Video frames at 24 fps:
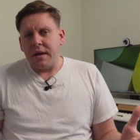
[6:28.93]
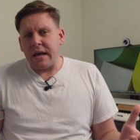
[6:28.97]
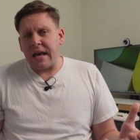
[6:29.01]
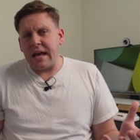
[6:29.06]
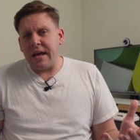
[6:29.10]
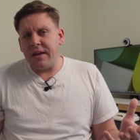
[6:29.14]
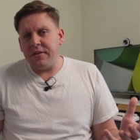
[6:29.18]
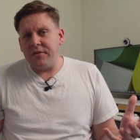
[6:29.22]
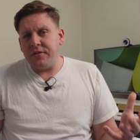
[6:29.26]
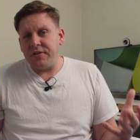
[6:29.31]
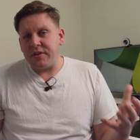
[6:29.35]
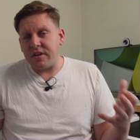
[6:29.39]

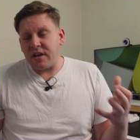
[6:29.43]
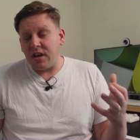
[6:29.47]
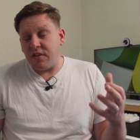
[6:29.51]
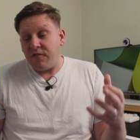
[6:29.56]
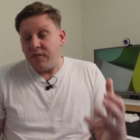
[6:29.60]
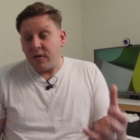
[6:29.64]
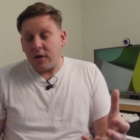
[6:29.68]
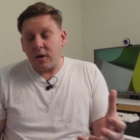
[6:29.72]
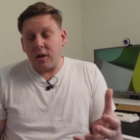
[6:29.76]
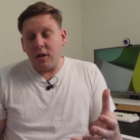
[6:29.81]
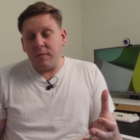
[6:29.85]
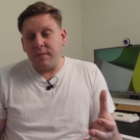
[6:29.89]
And
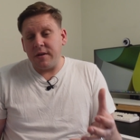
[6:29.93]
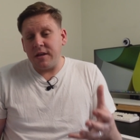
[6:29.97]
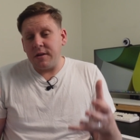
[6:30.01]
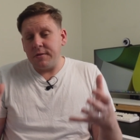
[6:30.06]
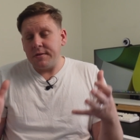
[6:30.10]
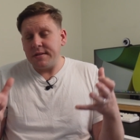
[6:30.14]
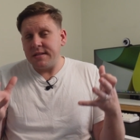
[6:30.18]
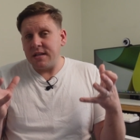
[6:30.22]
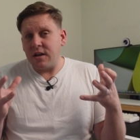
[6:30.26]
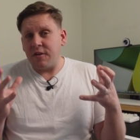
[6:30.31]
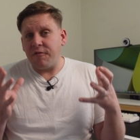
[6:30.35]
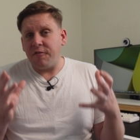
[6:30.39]
if you're going to be
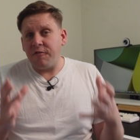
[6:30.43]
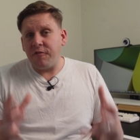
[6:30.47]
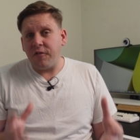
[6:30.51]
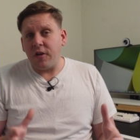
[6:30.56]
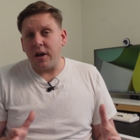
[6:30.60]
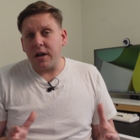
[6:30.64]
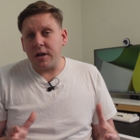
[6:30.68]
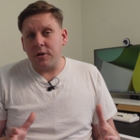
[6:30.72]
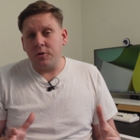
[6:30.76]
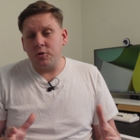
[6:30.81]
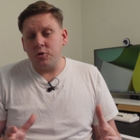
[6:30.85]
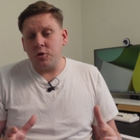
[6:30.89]
using a
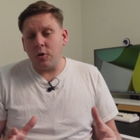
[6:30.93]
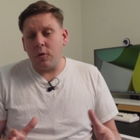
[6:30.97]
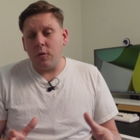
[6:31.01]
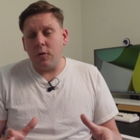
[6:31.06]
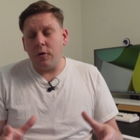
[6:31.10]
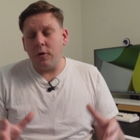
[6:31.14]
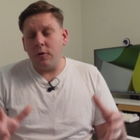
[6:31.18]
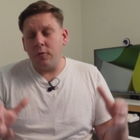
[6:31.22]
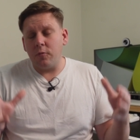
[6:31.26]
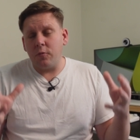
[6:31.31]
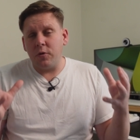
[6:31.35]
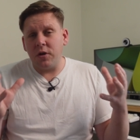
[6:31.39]
flight
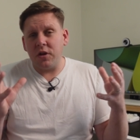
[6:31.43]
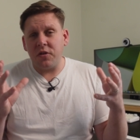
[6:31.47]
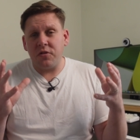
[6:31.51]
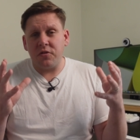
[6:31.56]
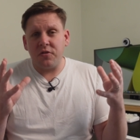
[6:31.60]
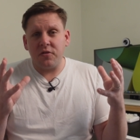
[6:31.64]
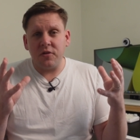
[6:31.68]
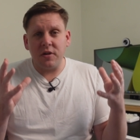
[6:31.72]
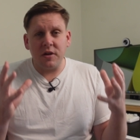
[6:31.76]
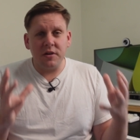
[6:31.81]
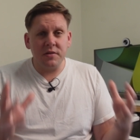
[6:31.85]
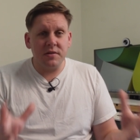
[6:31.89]
controller
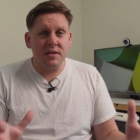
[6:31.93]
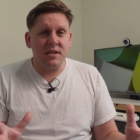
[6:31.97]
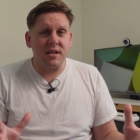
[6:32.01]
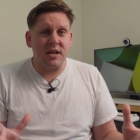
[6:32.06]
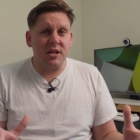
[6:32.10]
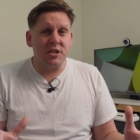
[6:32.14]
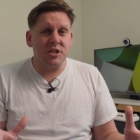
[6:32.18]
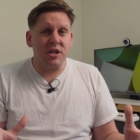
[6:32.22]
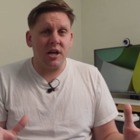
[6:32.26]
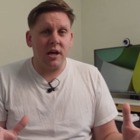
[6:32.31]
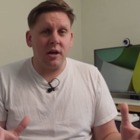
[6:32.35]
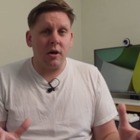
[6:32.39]
with a
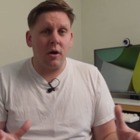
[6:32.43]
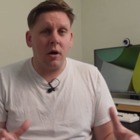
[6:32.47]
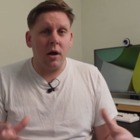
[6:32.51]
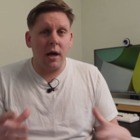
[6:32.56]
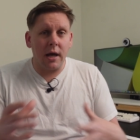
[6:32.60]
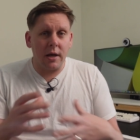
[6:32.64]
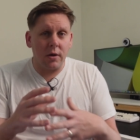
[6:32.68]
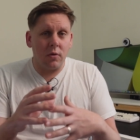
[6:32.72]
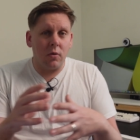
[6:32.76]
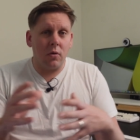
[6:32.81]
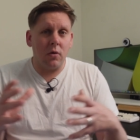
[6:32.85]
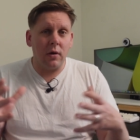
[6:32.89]
DJI
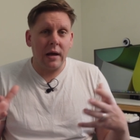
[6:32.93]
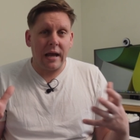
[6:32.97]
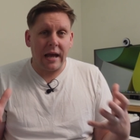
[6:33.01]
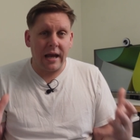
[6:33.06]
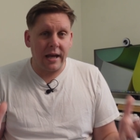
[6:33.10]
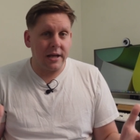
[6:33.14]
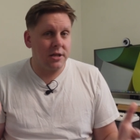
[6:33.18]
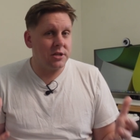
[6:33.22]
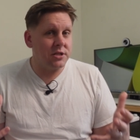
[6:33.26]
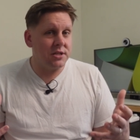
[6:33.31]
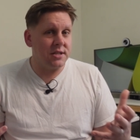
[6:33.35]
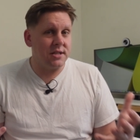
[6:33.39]
or
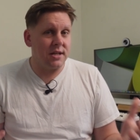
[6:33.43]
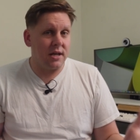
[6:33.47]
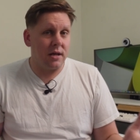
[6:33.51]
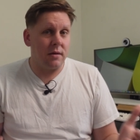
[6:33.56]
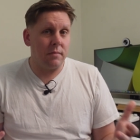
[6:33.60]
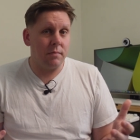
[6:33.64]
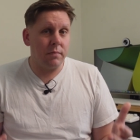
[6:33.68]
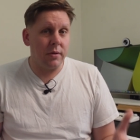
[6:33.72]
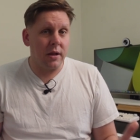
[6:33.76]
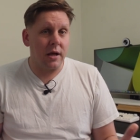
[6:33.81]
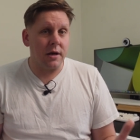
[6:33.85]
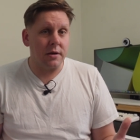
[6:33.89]

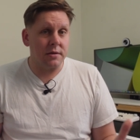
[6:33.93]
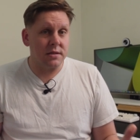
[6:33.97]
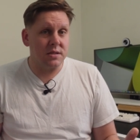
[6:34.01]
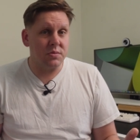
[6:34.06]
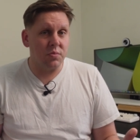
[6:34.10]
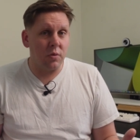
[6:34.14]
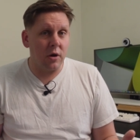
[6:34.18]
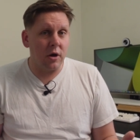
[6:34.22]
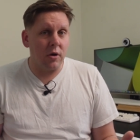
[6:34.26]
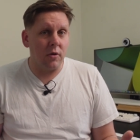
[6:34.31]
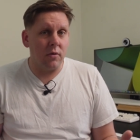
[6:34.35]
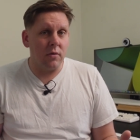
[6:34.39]
HD plug
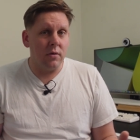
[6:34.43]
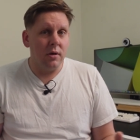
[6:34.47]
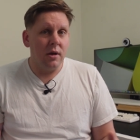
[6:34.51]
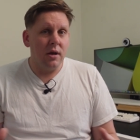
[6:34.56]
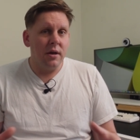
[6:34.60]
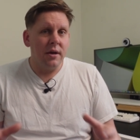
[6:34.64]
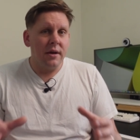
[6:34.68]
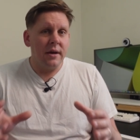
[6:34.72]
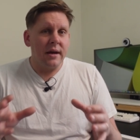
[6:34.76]
as well,